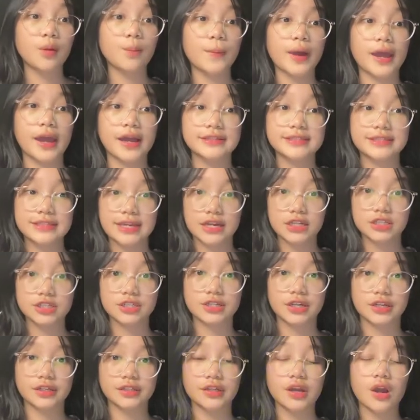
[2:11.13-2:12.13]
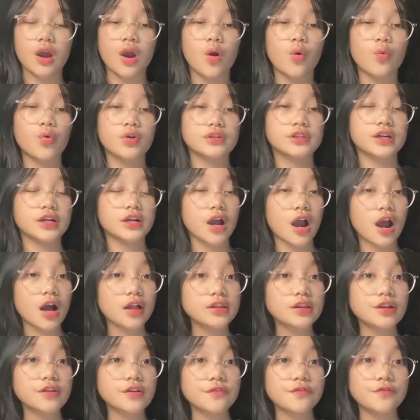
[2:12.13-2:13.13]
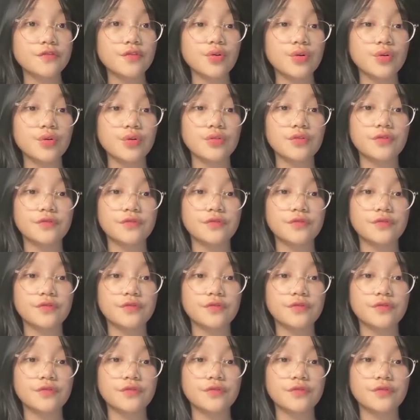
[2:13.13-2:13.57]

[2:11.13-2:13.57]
my attention was the colorful